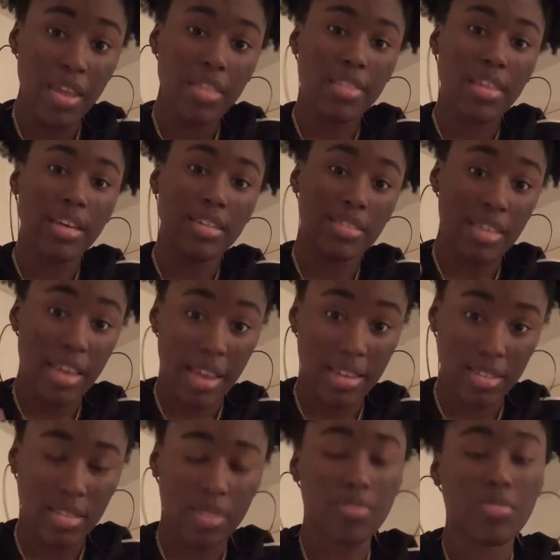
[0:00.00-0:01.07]
they
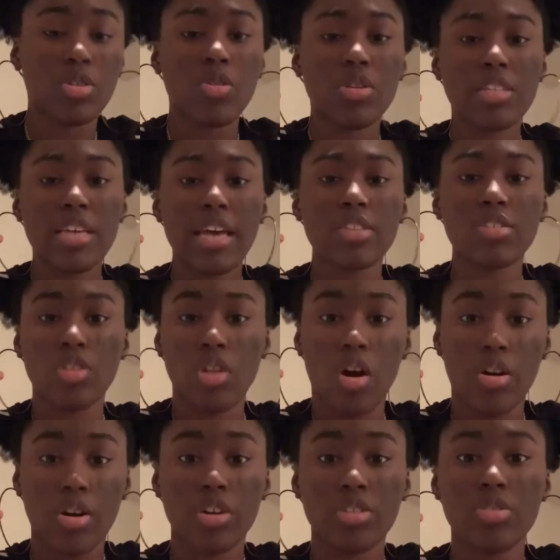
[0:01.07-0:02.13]
test them, so it takes longer.